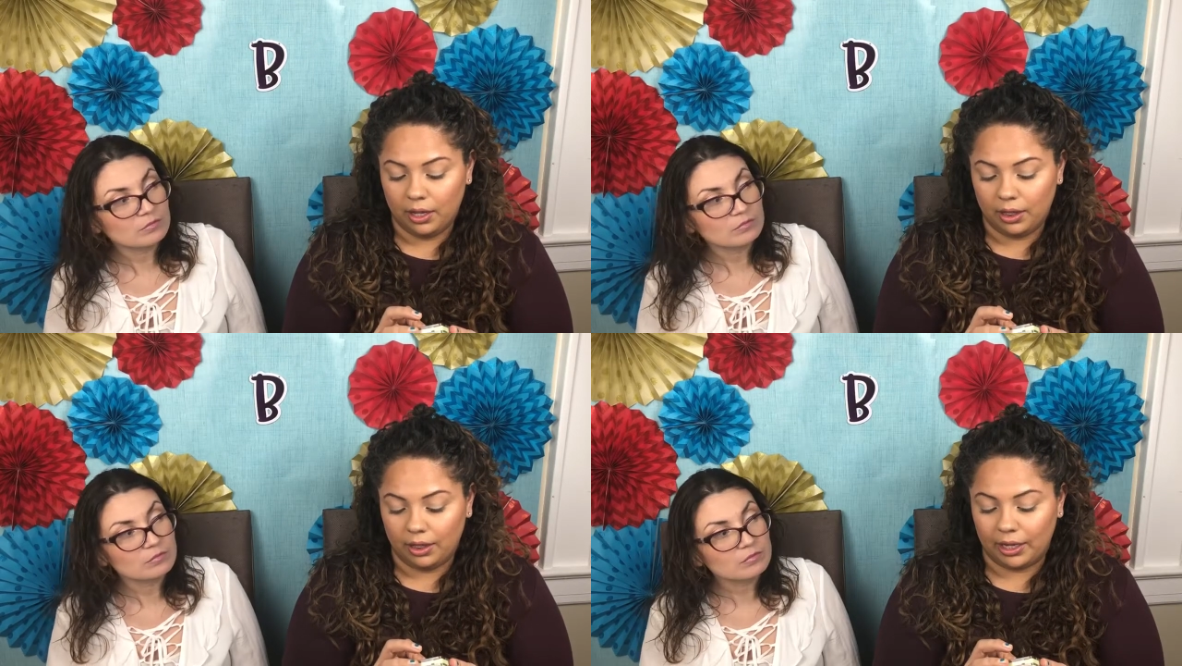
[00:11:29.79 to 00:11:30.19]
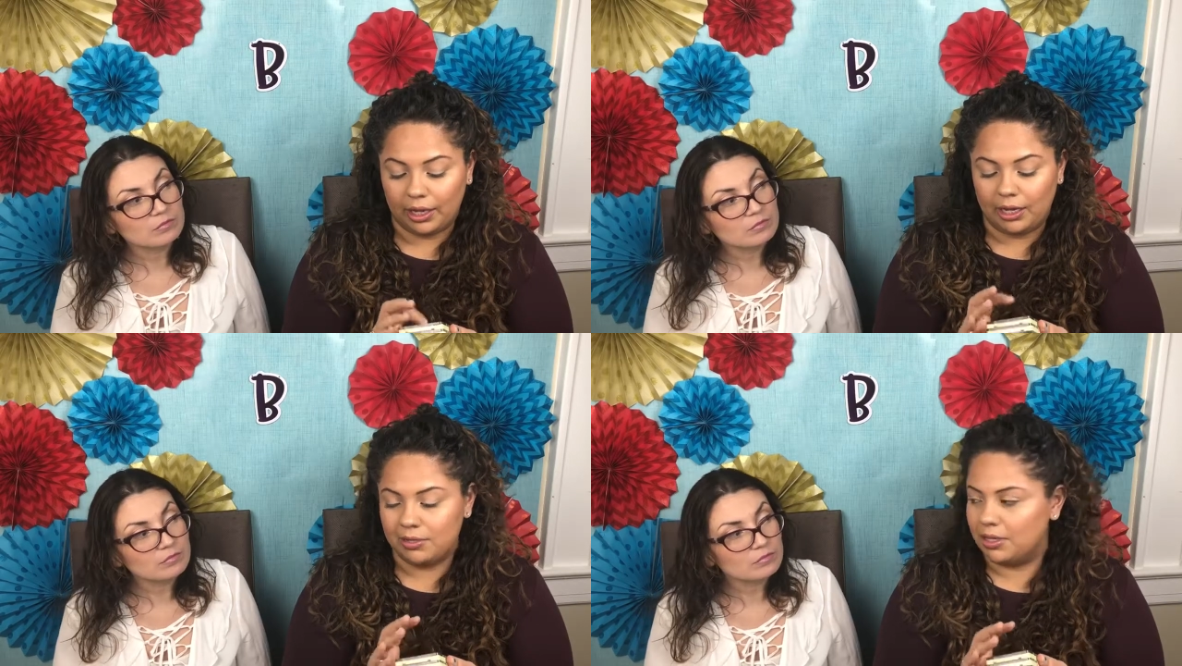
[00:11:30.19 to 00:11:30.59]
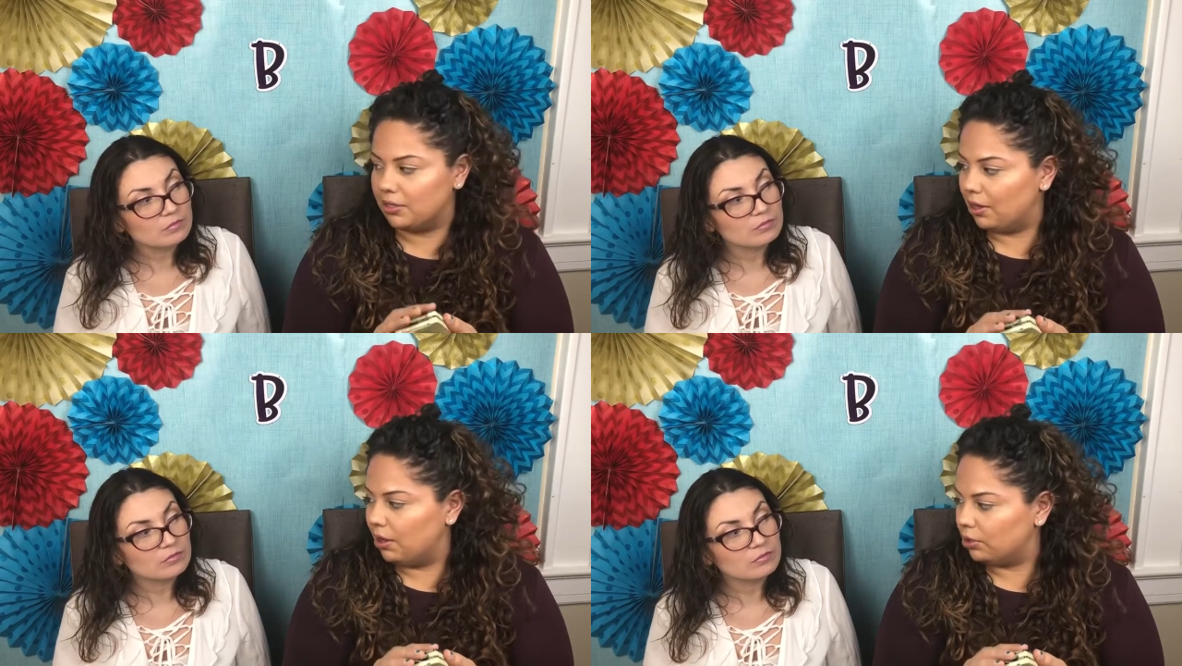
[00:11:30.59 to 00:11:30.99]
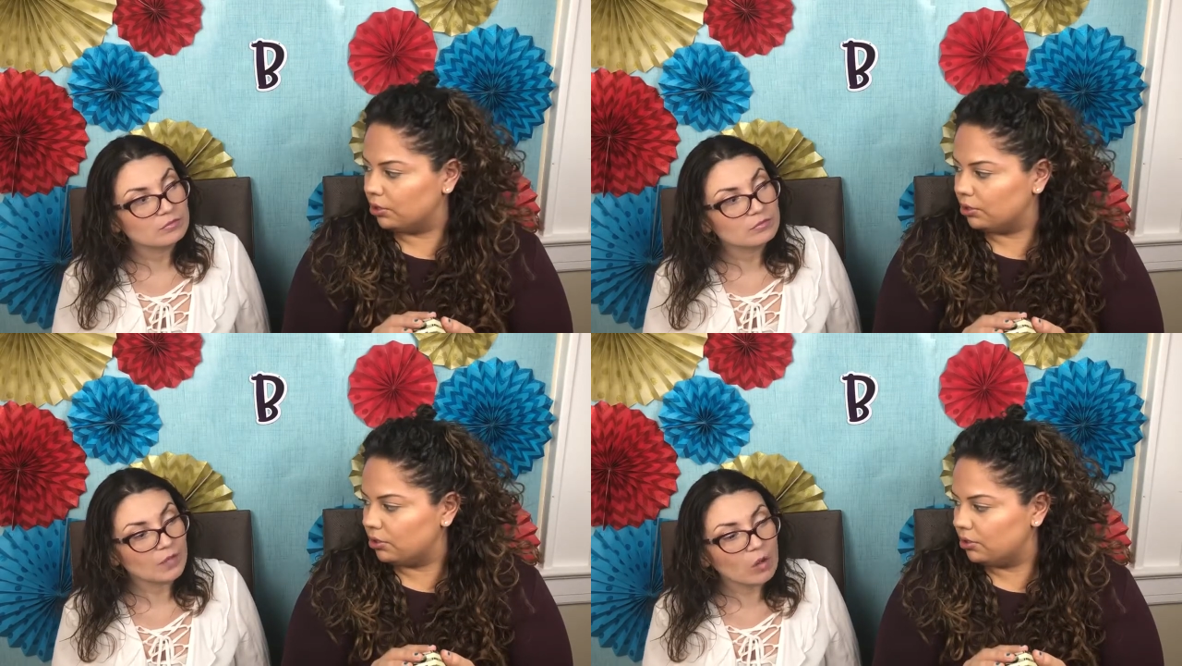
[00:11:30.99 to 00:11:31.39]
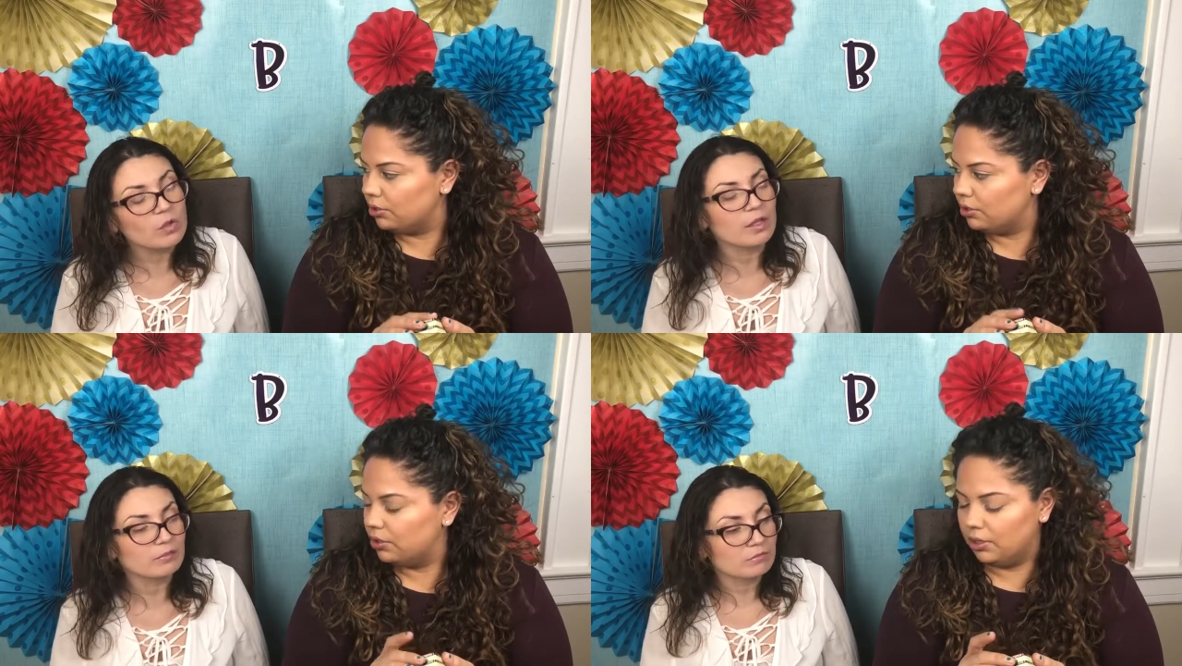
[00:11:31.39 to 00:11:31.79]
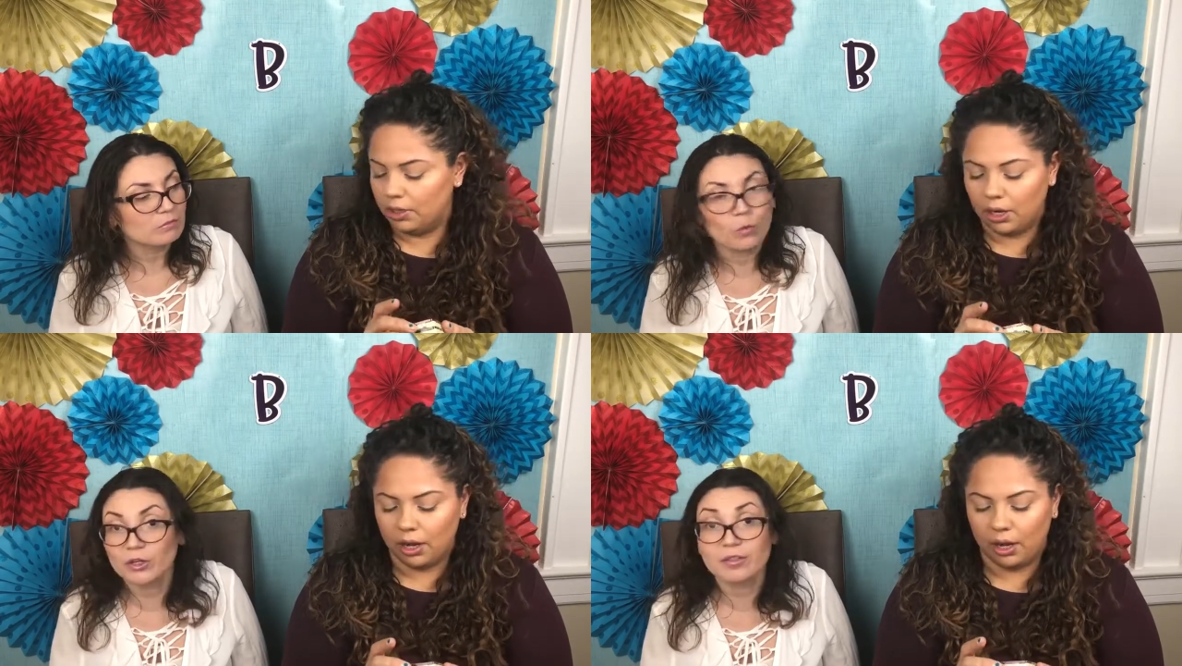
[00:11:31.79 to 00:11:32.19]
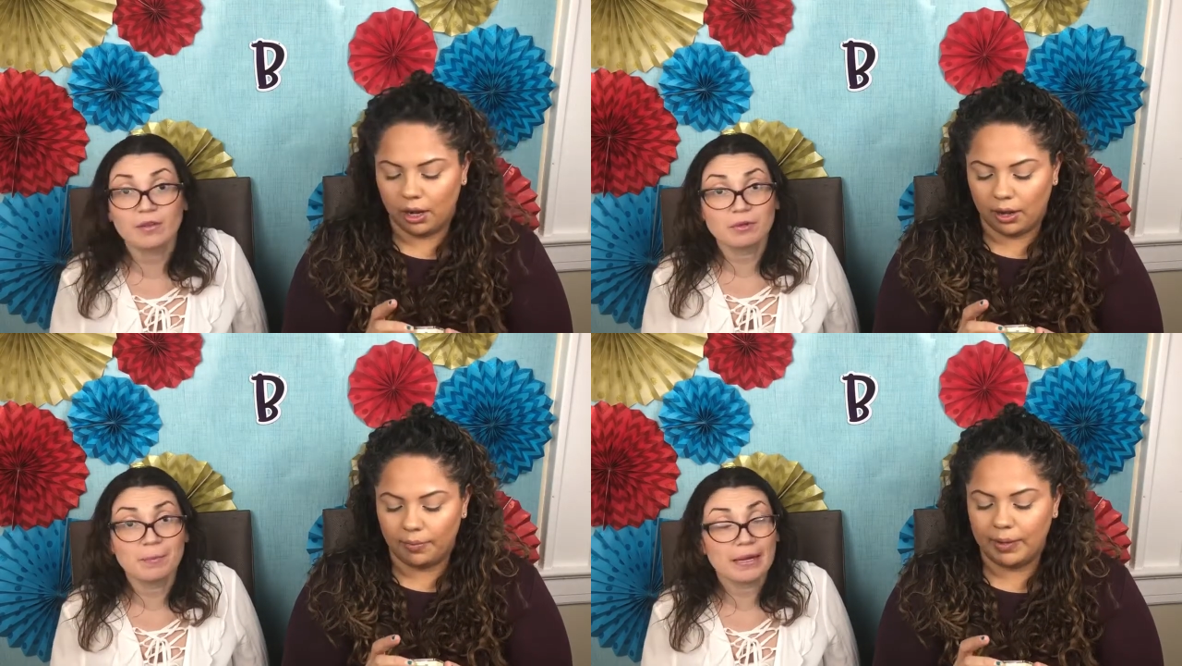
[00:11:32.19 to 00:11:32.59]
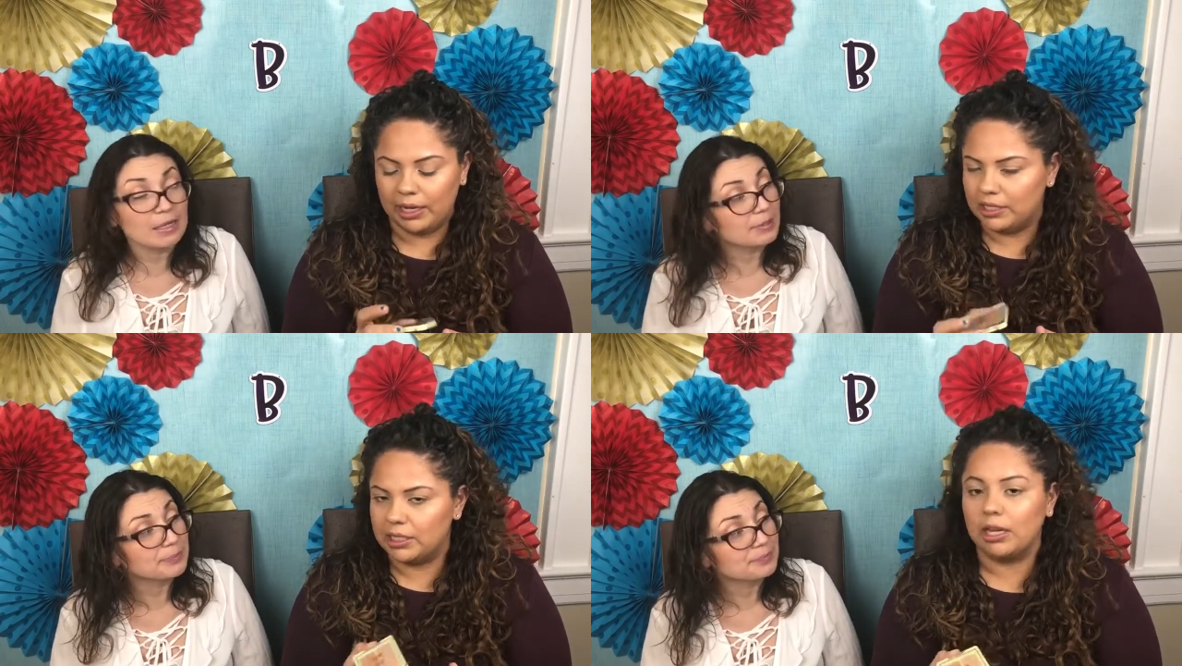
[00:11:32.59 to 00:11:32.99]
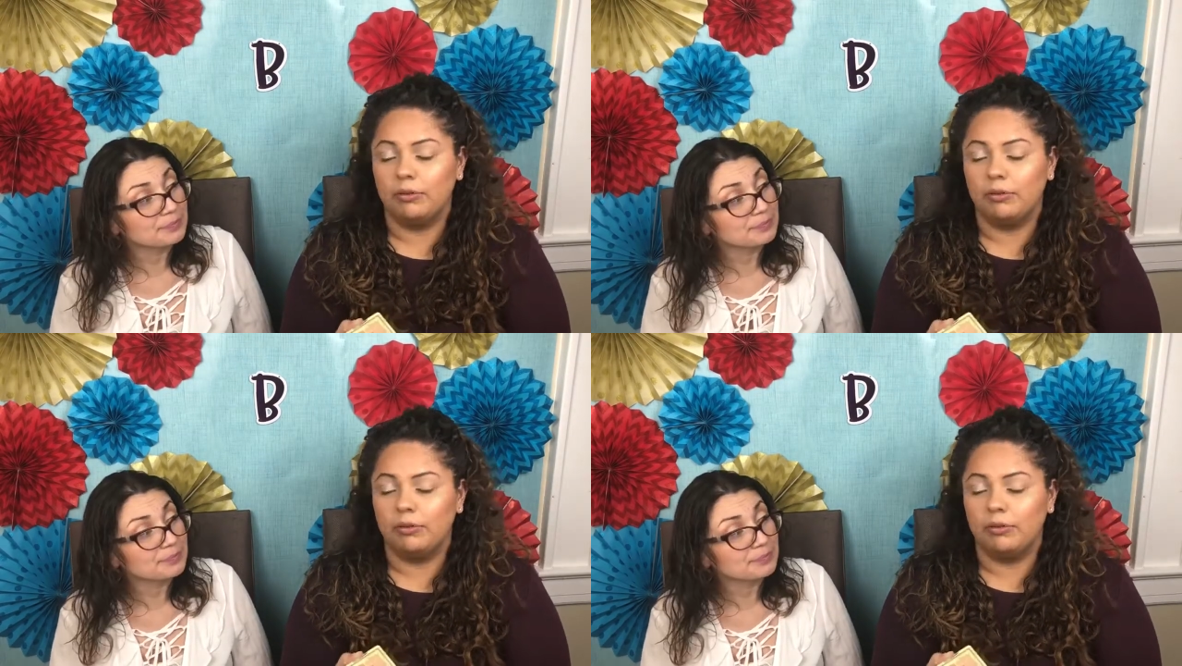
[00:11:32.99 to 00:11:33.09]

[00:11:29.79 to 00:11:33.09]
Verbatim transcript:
Speaker 1: like $18. Okay. Worth um, every penny? 18,